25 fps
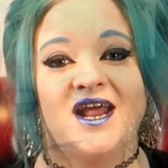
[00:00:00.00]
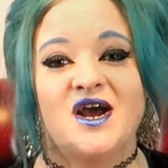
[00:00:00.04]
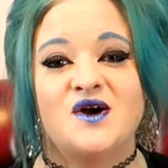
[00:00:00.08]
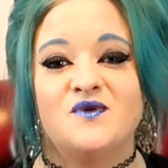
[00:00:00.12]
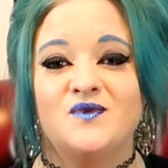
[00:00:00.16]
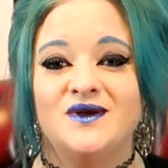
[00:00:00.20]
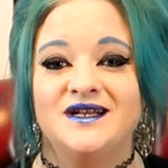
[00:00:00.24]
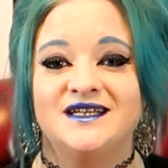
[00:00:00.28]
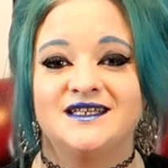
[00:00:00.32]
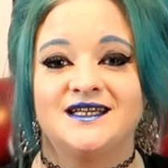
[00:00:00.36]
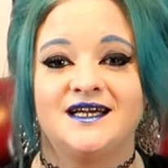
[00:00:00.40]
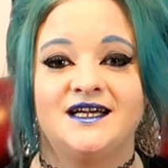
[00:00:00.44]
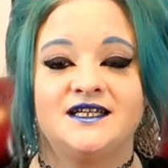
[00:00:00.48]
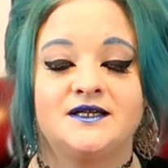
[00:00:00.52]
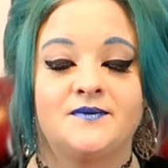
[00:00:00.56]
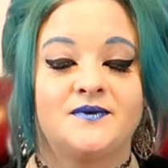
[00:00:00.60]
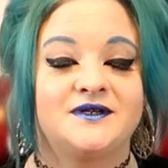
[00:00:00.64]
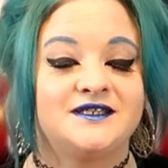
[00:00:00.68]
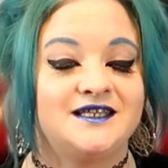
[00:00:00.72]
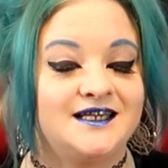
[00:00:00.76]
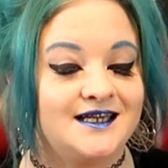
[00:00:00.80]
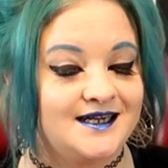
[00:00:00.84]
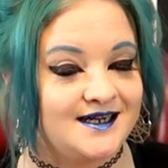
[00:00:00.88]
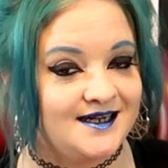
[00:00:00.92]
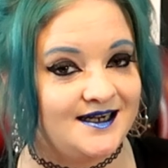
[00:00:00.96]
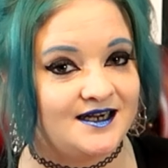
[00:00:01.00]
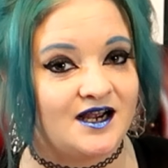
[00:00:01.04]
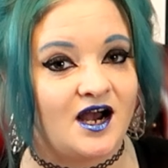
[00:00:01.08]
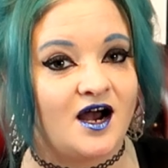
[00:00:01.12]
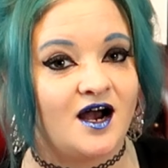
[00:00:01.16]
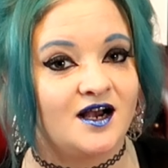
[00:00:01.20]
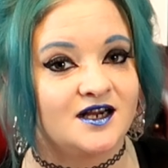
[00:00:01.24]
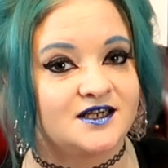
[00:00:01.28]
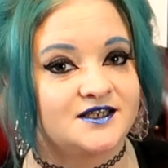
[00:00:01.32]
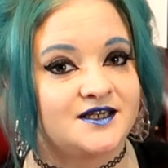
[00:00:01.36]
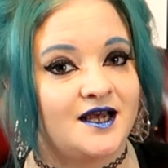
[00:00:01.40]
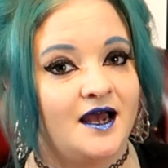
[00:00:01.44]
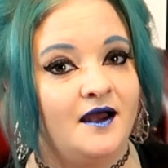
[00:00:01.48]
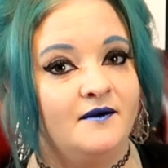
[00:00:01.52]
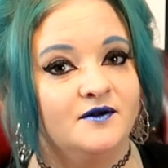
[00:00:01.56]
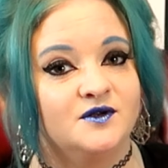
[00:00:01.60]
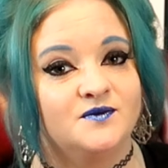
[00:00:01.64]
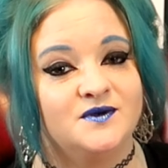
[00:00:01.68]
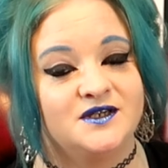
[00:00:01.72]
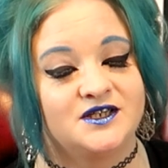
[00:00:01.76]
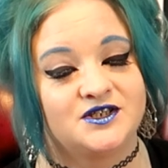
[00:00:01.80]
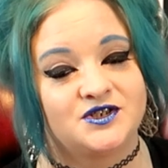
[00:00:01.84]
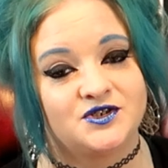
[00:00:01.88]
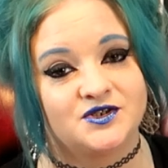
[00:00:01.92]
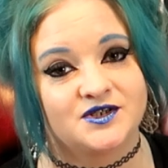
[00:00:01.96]
Now winter is a particularly harsh time to
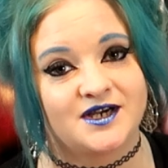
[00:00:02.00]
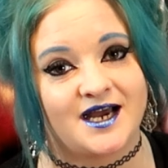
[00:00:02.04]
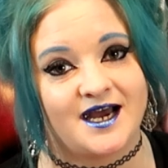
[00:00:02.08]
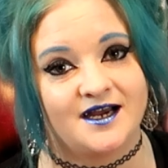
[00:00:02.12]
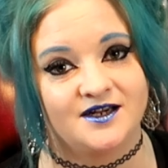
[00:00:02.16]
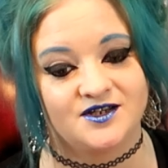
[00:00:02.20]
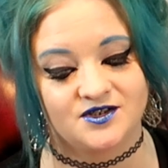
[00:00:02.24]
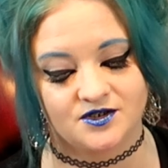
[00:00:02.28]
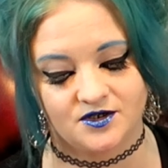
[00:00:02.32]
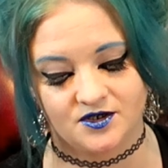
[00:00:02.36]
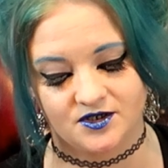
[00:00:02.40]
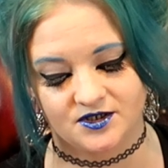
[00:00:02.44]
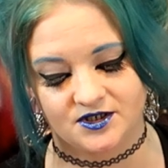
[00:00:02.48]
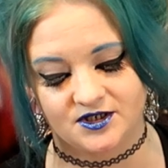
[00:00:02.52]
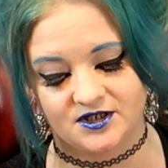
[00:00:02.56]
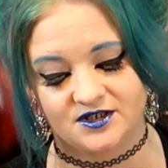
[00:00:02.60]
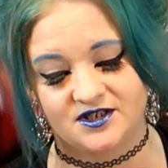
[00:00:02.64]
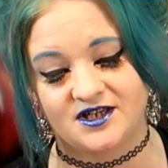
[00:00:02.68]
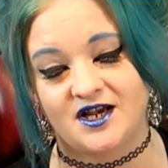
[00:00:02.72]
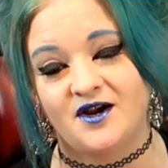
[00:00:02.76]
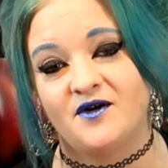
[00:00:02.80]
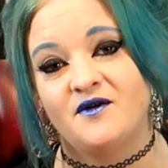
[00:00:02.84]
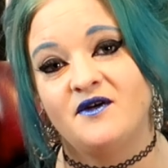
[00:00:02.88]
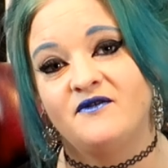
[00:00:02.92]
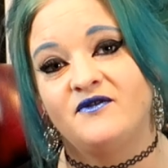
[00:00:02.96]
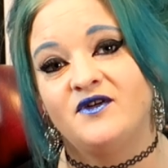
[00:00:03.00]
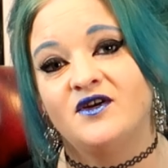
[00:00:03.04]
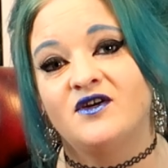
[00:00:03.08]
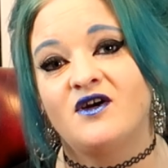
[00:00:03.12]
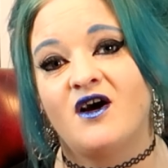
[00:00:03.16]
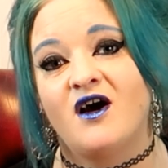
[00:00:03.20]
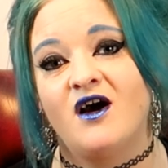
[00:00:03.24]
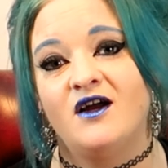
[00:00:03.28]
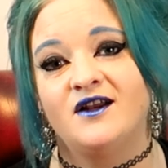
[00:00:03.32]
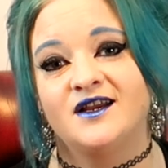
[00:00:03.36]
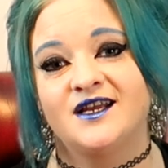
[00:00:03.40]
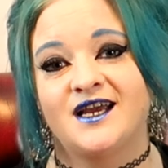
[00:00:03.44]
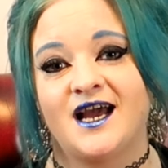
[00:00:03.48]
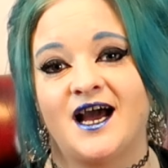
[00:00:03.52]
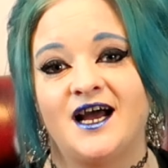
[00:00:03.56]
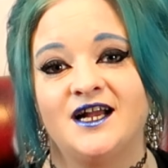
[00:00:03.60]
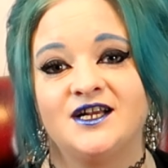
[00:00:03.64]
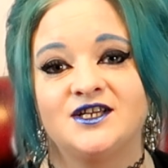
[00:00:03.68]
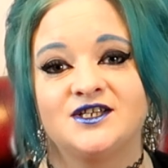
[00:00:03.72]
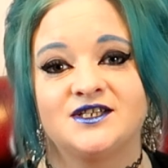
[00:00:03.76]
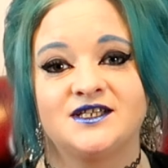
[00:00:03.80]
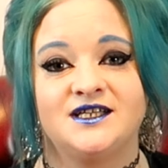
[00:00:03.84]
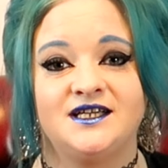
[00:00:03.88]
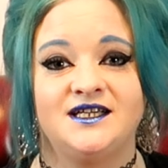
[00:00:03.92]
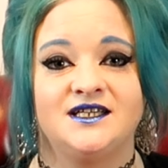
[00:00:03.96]
be stuck outdoors so if you can't
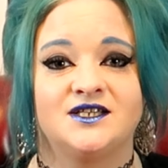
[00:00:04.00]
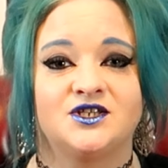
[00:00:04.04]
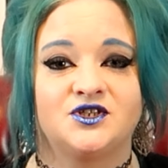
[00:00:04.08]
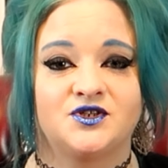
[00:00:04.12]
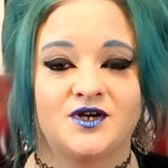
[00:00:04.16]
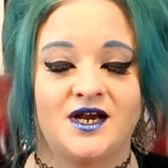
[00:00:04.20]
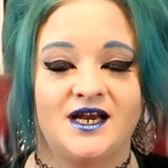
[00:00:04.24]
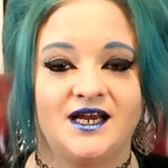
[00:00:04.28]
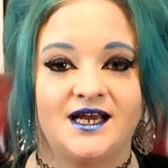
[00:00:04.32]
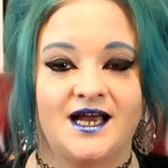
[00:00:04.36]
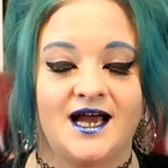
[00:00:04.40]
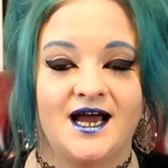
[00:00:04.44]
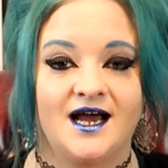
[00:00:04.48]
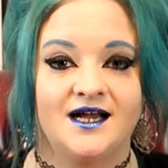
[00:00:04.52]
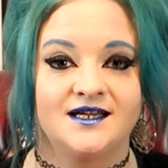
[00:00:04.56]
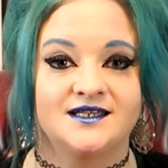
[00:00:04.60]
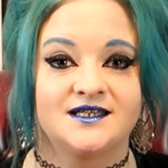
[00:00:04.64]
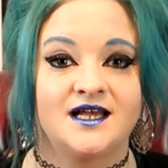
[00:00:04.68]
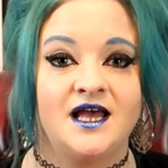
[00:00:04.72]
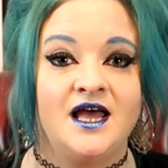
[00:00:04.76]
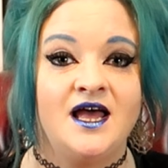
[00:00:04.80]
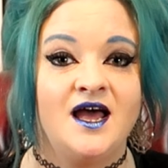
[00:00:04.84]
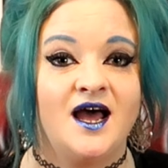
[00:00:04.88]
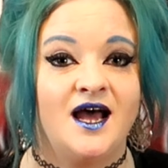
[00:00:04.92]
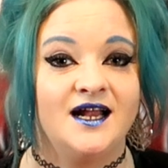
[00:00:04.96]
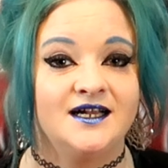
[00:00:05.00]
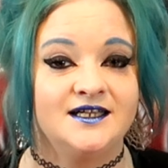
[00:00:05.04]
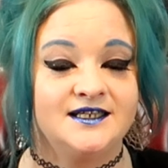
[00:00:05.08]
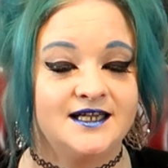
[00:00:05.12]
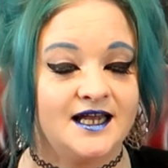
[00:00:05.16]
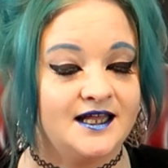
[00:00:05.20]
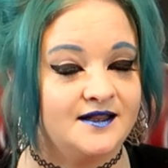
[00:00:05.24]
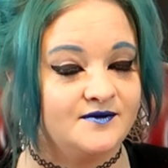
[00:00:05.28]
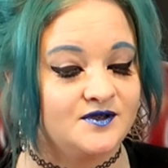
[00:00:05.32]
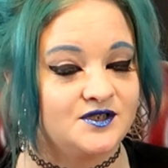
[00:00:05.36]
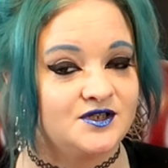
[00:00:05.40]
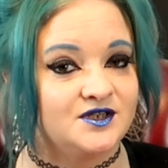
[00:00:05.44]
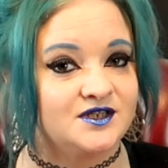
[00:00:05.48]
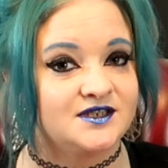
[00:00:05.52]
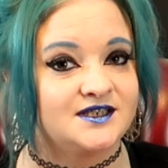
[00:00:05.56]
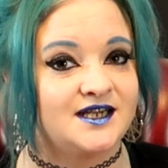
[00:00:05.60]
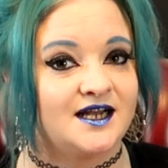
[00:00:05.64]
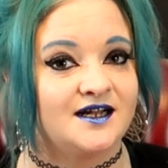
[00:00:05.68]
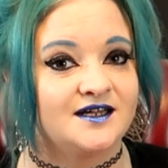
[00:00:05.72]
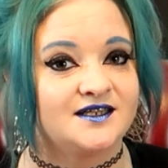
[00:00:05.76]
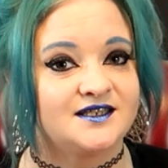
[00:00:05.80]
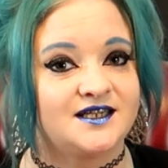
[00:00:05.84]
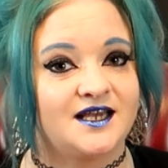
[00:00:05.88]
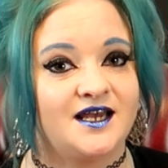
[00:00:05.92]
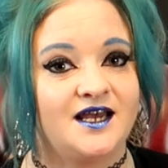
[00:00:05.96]
catch these stray cats and take them to a
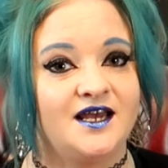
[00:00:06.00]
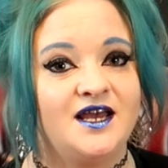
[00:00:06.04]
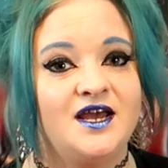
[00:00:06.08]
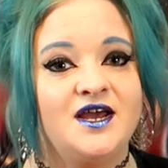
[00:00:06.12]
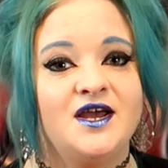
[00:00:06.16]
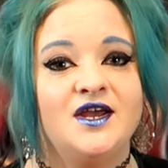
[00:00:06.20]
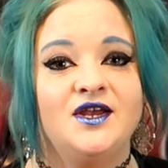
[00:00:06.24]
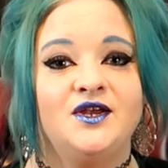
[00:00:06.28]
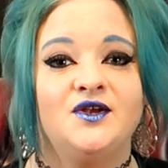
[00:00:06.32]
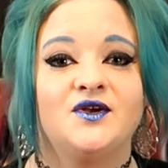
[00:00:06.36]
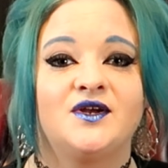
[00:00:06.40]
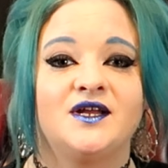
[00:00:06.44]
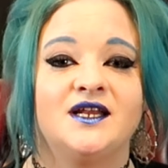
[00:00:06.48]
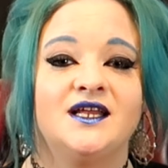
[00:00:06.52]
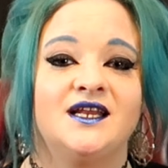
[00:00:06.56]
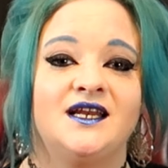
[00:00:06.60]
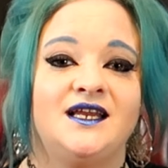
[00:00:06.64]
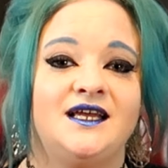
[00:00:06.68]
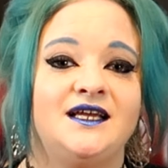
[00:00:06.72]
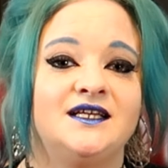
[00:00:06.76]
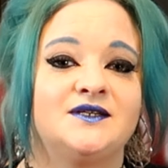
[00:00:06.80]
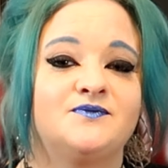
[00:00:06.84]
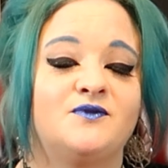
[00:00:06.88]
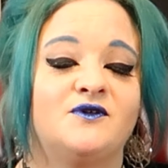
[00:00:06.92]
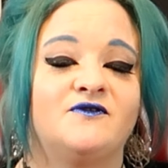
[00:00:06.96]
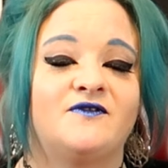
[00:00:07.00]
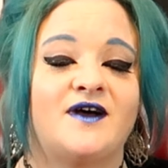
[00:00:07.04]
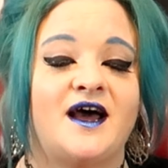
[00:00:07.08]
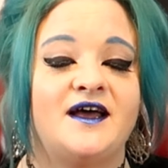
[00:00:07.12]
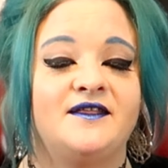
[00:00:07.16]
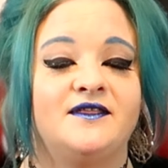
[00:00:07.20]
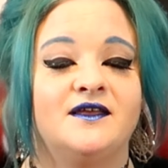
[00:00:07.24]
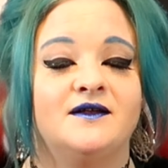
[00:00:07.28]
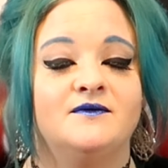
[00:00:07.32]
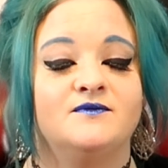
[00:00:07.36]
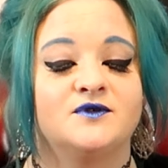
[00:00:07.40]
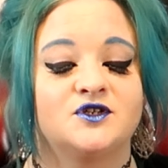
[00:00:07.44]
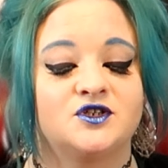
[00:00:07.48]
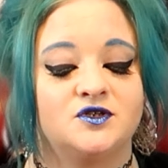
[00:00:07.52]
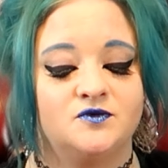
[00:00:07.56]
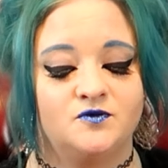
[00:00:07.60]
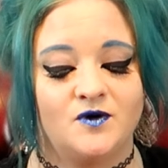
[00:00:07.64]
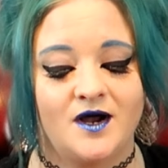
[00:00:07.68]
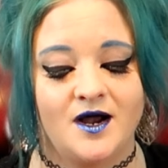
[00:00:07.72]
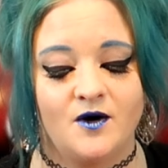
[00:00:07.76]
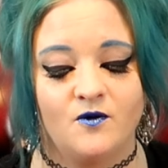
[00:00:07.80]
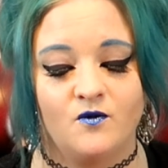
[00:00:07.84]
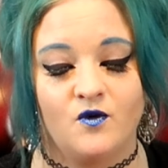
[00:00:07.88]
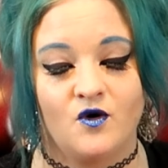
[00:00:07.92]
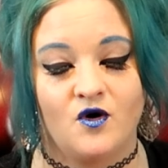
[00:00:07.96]
shelter you can at least provide them
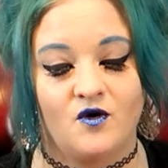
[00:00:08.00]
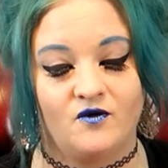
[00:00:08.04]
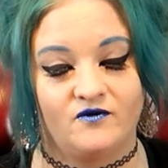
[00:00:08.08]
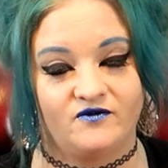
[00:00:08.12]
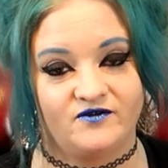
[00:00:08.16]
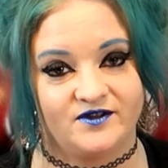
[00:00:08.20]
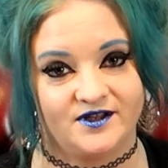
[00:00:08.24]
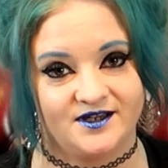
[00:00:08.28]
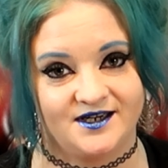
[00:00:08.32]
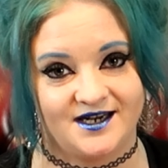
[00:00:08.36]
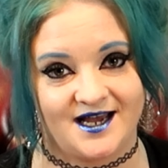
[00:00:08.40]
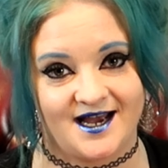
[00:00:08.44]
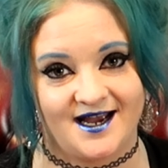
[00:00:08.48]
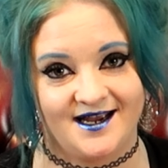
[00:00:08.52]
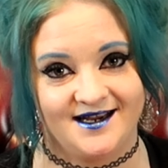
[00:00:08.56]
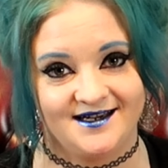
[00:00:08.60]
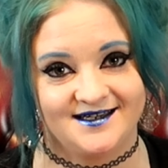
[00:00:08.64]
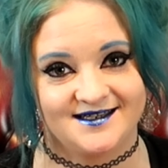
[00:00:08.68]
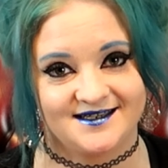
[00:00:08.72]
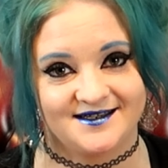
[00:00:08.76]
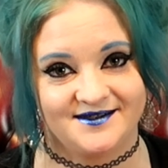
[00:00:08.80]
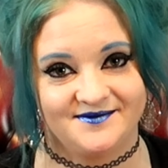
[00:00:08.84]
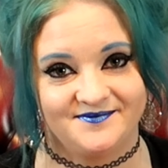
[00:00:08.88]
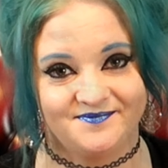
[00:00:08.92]
somewhere warm for the night.